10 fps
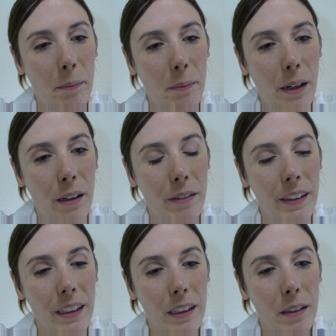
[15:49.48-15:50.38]

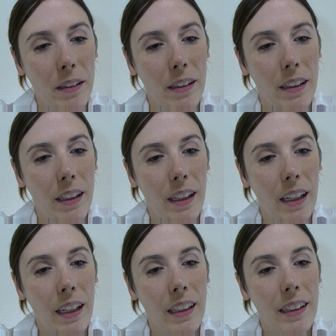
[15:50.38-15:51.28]
Perfect.
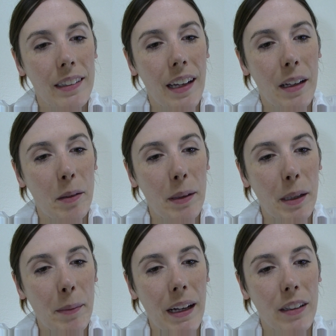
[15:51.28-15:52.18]
And exhale, bring
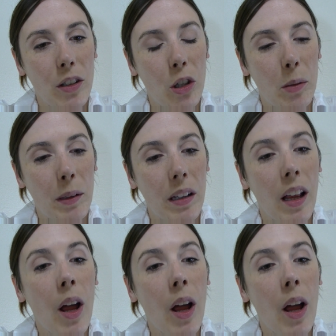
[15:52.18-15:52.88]
it back to normal.